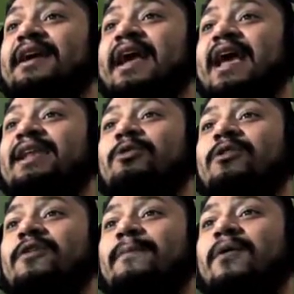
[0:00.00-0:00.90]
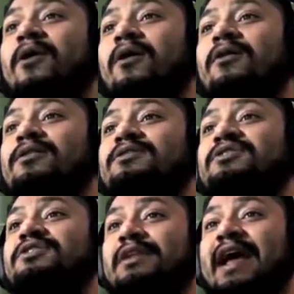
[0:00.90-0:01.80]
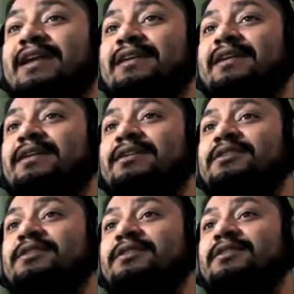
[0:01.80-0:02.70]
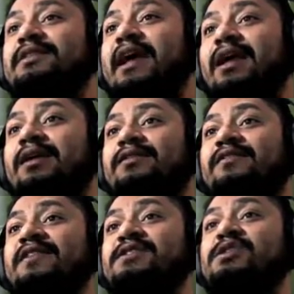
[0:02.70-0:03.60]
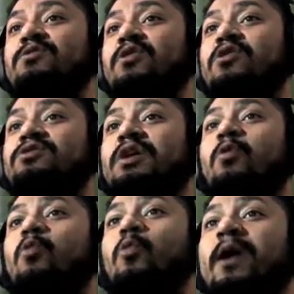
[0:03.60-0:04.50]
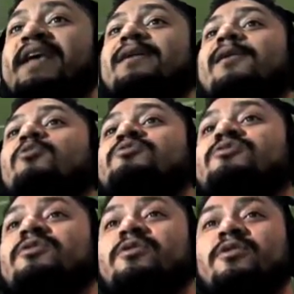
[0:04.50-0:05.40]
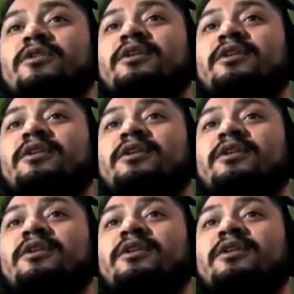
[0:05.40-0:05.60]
And look where the ball just landed. Like, these two girls are way closer.